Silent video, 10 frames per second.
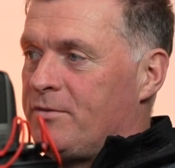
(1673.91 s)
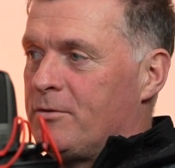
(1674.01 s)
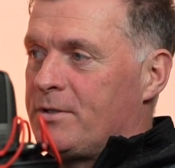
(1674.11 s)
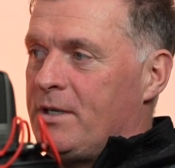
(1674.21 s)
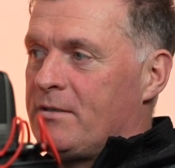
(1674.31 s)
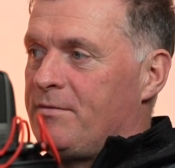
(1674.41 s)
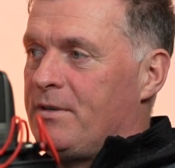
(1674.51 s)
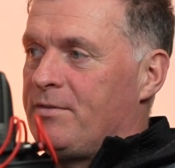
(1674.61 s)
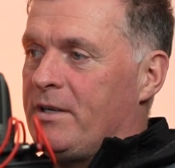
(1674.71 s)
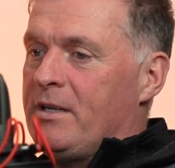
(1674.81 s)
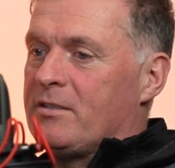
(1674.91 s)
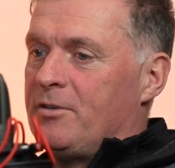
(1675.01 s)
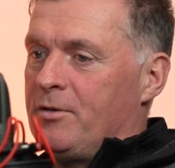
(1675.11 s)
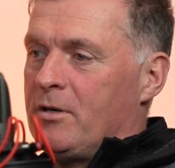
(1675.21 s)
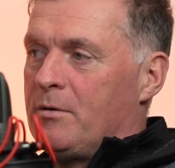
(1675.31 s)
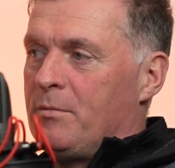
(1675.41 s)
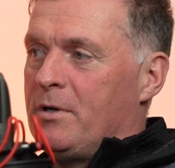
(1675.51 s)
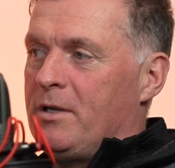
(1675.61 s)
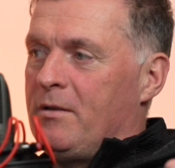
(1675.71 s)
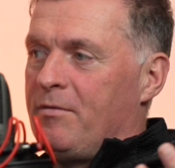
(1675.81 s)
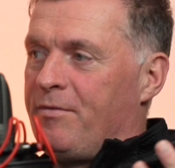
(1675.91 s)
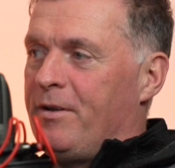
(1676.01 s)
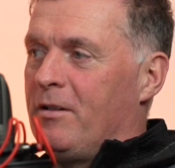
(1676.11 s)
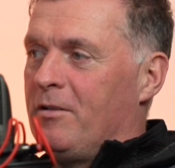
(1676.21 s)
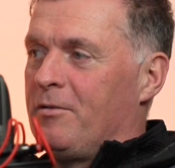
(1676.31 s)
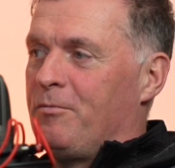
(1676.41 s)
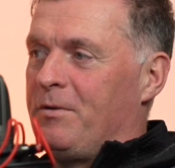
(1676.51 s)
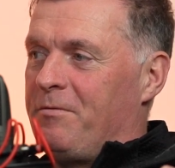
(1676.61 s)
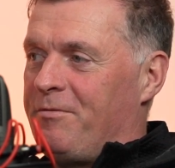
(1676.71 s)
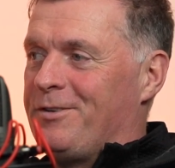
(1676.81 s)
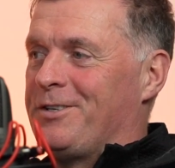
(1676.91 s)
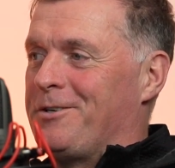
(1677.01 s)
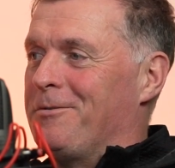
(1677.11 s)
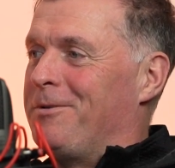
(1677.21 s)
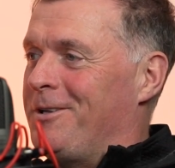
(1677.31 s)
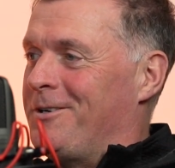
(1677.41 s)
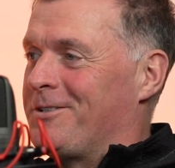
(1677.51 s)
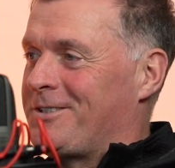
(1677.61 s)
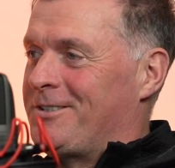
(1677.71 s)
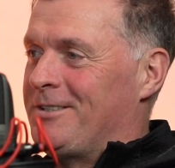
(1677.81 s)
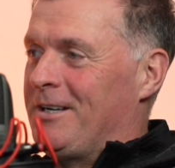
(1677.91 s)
14s and 15s, they're normally filled with physical players